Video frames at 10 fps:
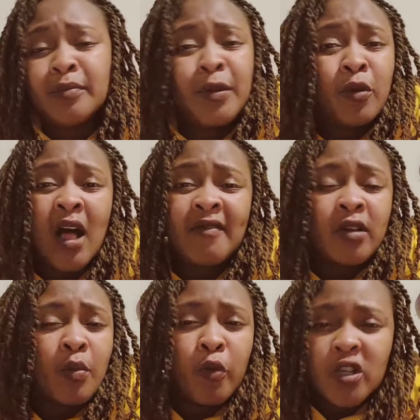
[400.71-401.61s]
people
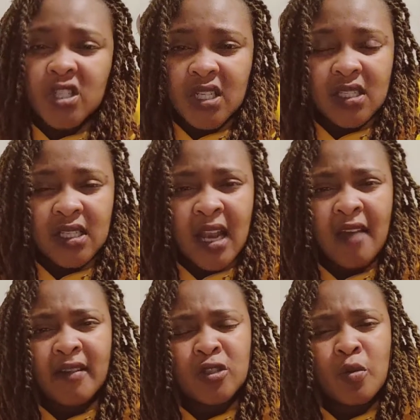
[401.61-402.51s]
having abortions and
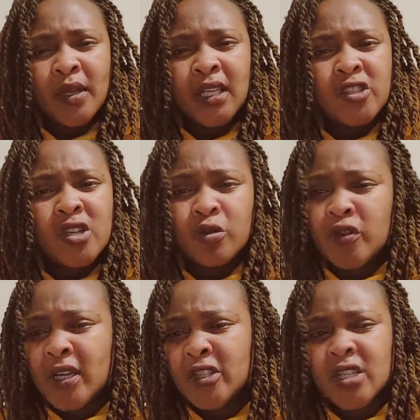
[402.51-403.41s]
having so many children